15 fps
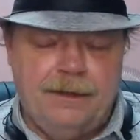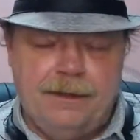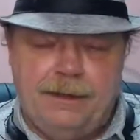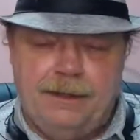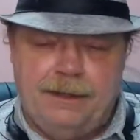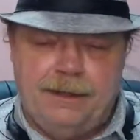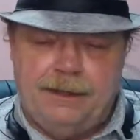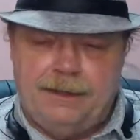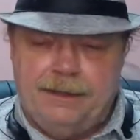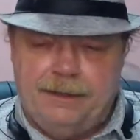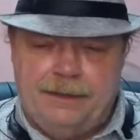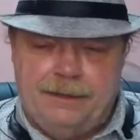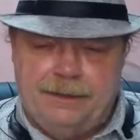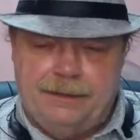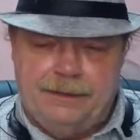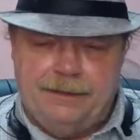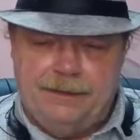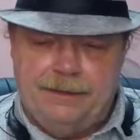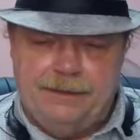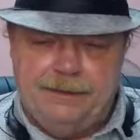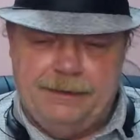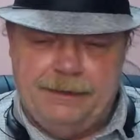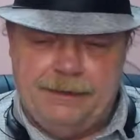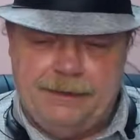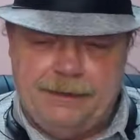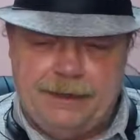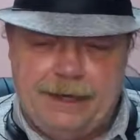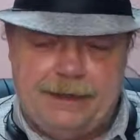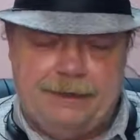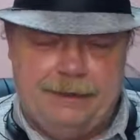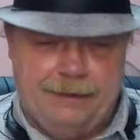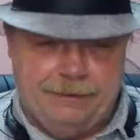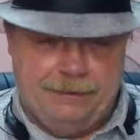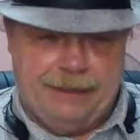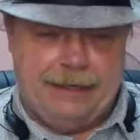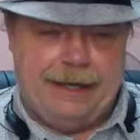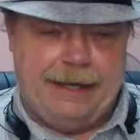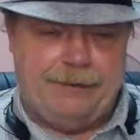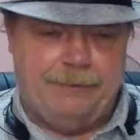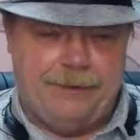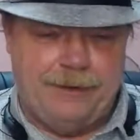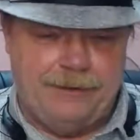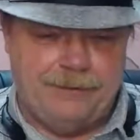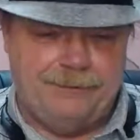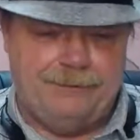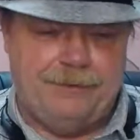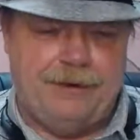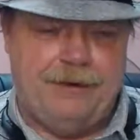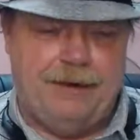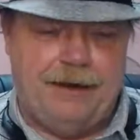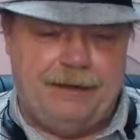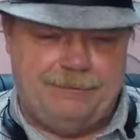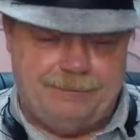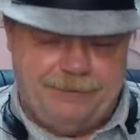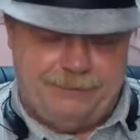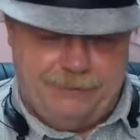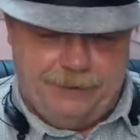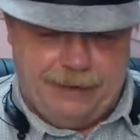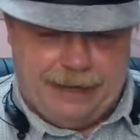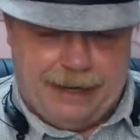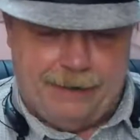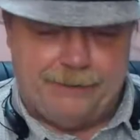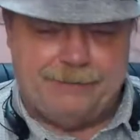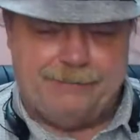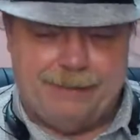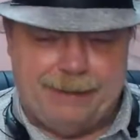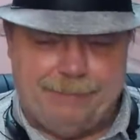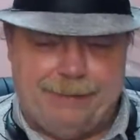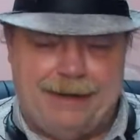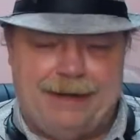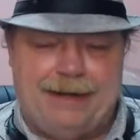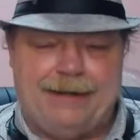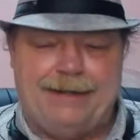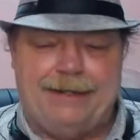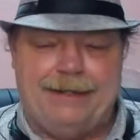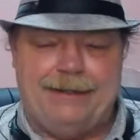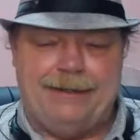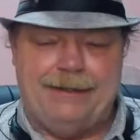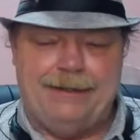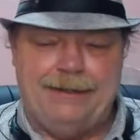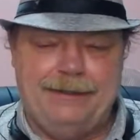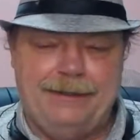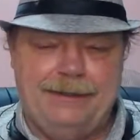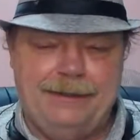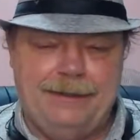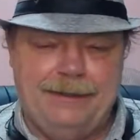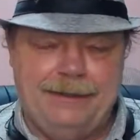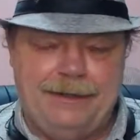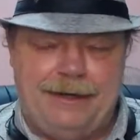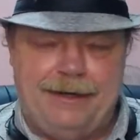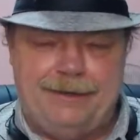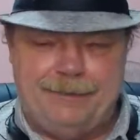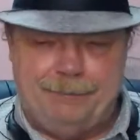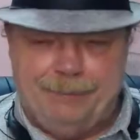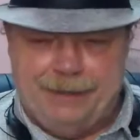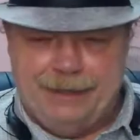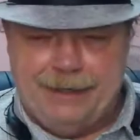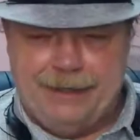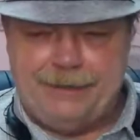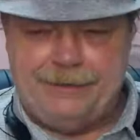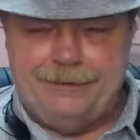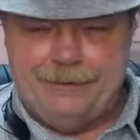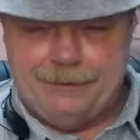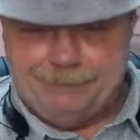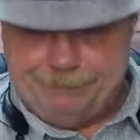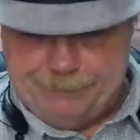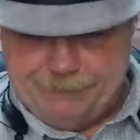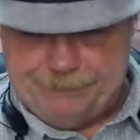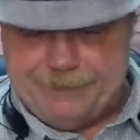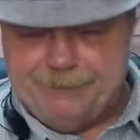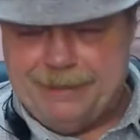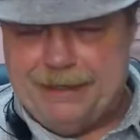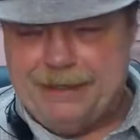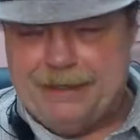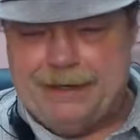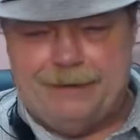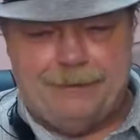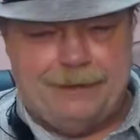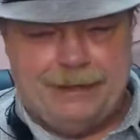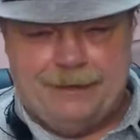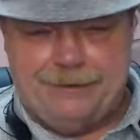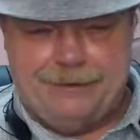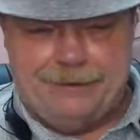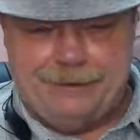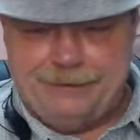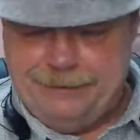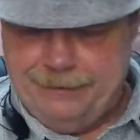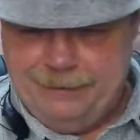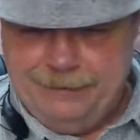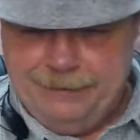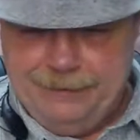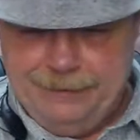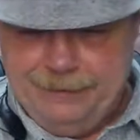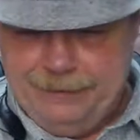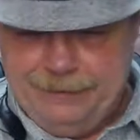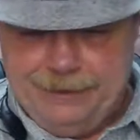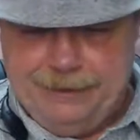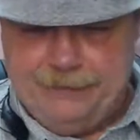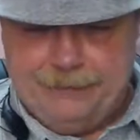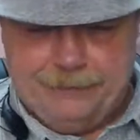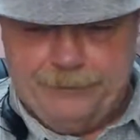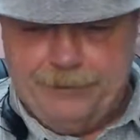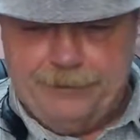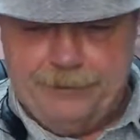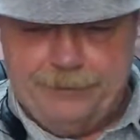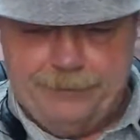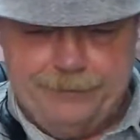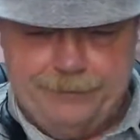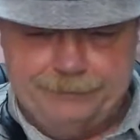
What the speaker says: And that I literally had one of those fall out of my pocket on the bike doing 50 mile an hour down the road.